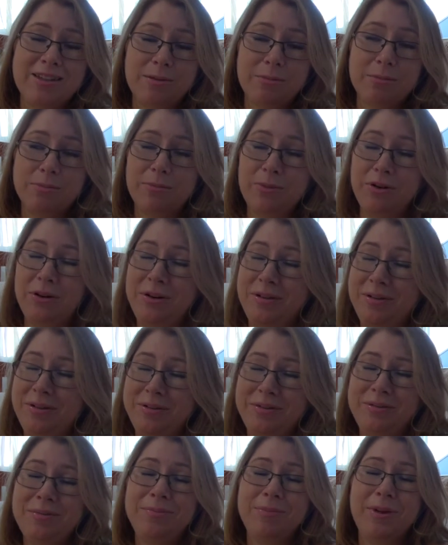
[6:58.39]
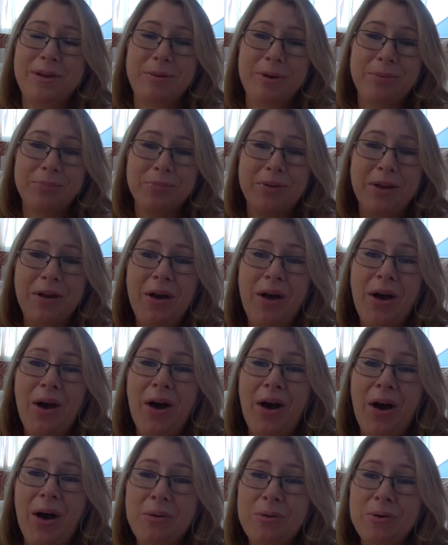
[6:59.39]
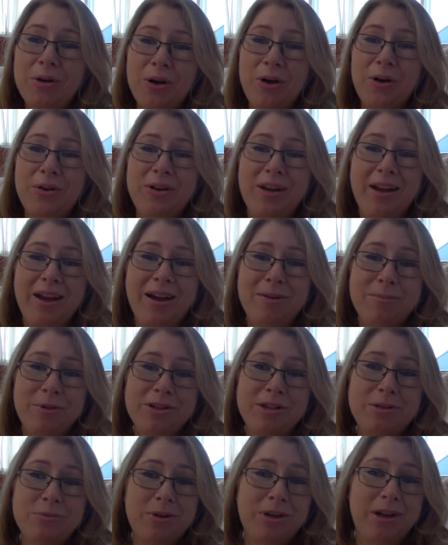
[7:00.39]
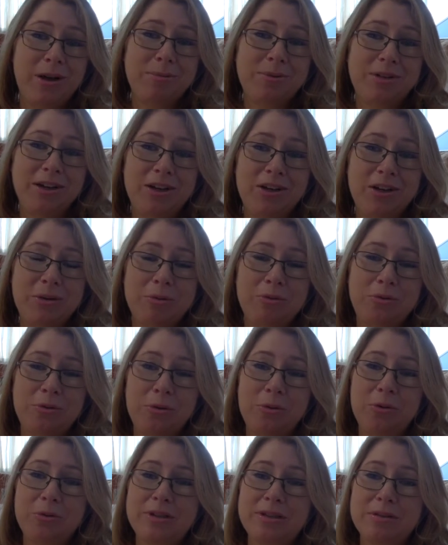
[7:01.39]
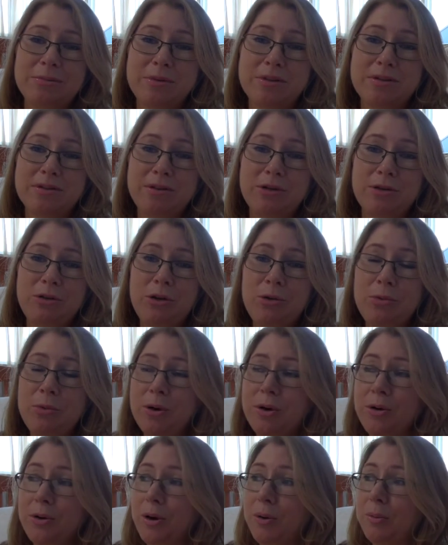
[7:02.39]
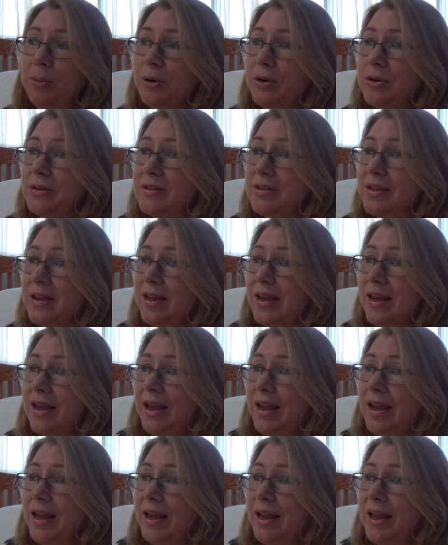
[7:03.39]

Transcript: Anyway, I will go now, but I did want to update you before Christmas so you knew where I was.